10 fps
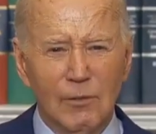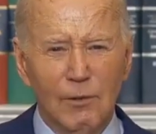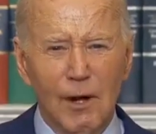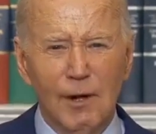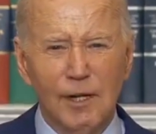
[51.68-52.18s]

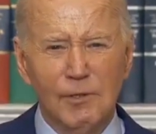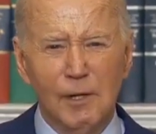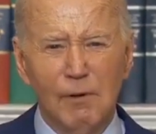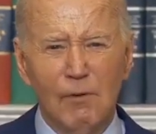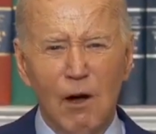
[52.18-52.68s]
Throughout our
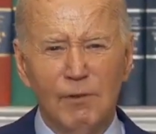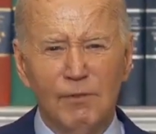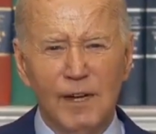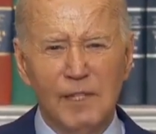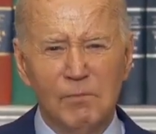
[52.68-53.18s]
history, we've often
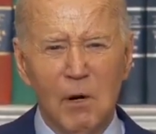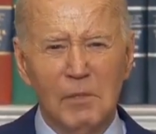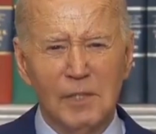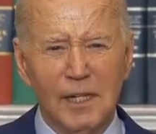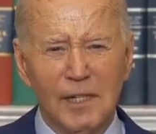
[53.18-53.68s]
faced
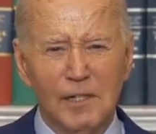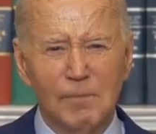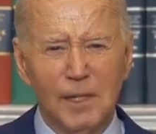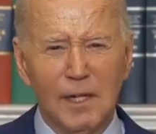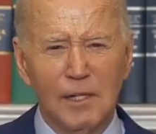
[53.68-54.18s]
moments like this
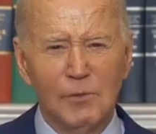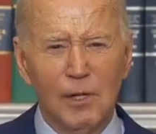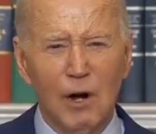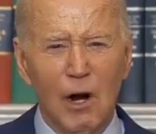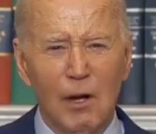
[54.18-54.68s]
because
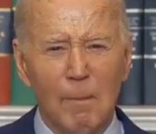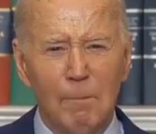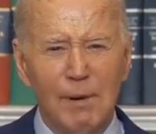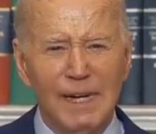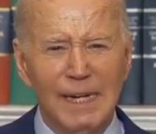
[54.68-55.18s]
we are a
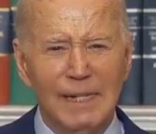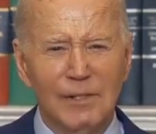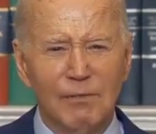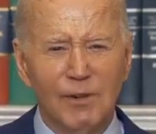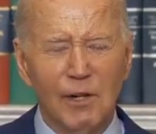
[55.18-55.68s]
big,
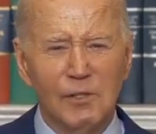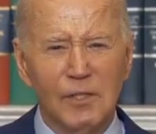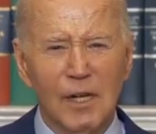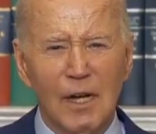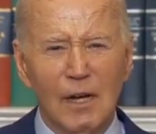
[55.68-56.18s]
diverse,
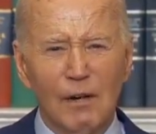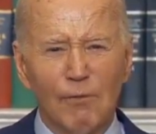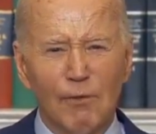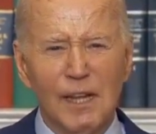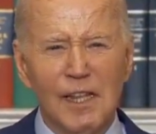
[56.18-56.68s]

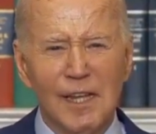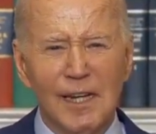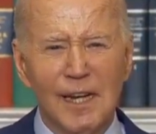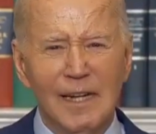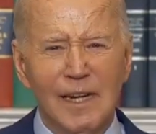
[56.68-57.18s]

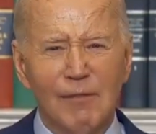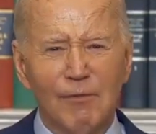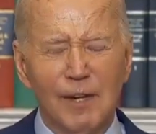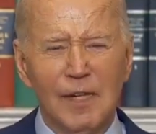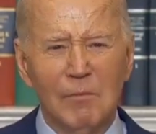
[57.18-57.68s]
free-thinking, and
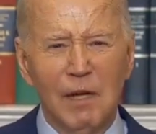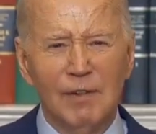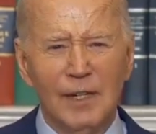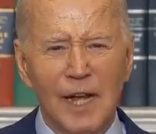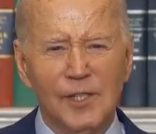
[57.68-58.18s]

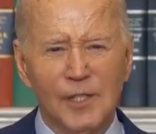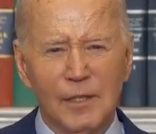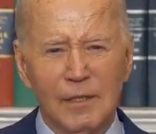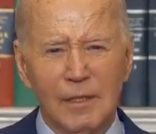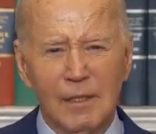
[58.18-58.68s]
freedom-loving nation.